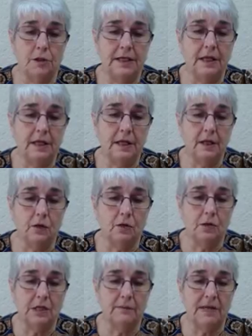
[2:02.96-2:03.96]
Let our
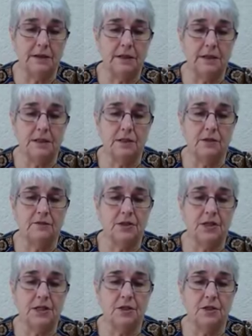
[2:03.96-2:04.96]
Lord command his
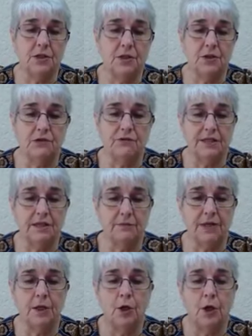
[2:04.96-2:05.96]
servants here to search for
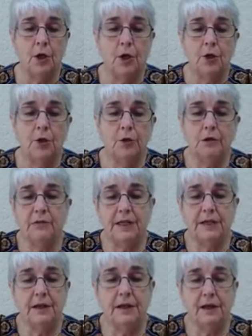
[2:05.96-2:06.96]
somebody who can
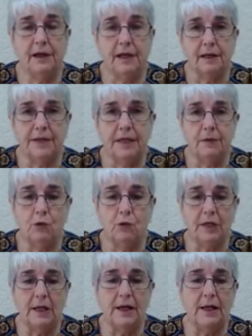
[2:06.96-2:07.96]
play the harp. He will
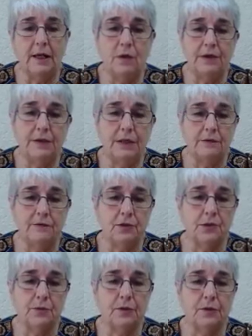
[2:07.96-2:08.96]
play when the evil
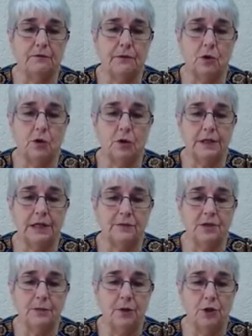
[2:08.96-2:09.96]
spirit from God
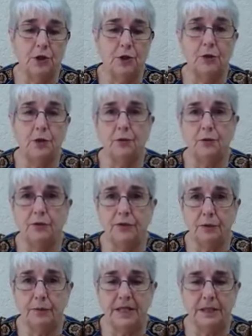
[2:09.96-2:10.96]
comes upon you, and you will
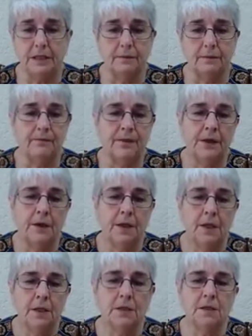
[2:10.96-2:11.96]
feel better.'
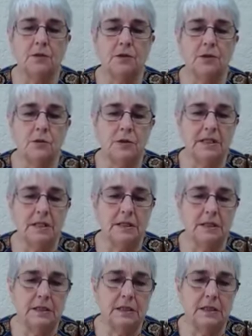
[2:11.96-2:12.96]
So Saul said
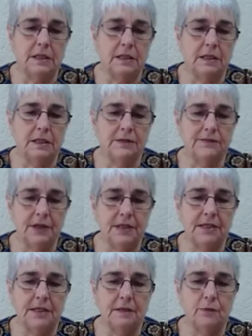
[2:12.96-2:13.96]
to his attendants,
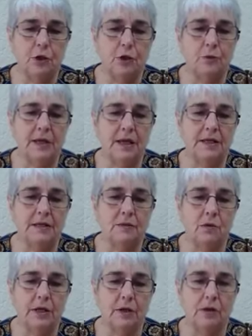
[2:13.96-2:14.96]
'Find someone who plays
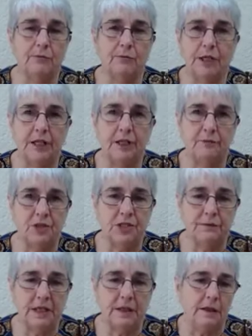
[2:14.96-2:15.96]
well and bring him to
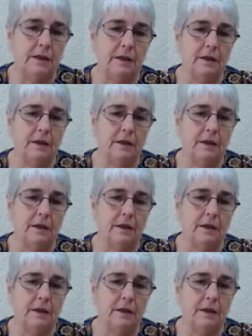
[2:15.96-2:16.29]
me.'